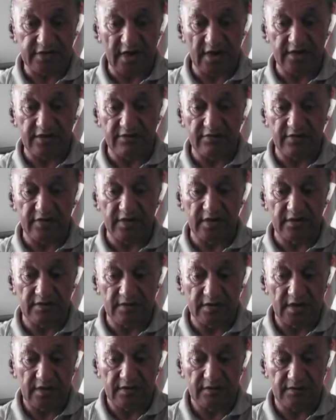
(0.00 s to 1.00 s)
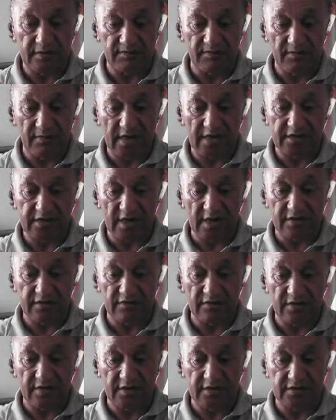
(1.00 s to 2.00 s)
Tainui and
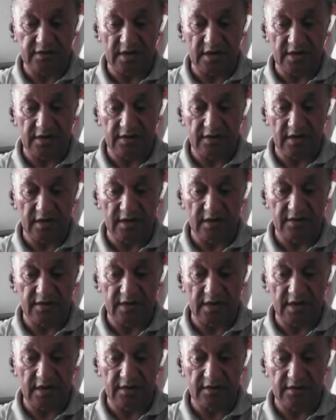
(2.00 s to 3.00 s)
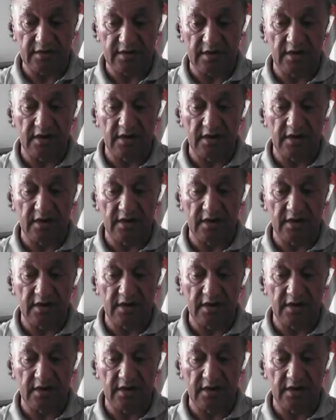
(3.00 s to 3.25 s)
Matatu and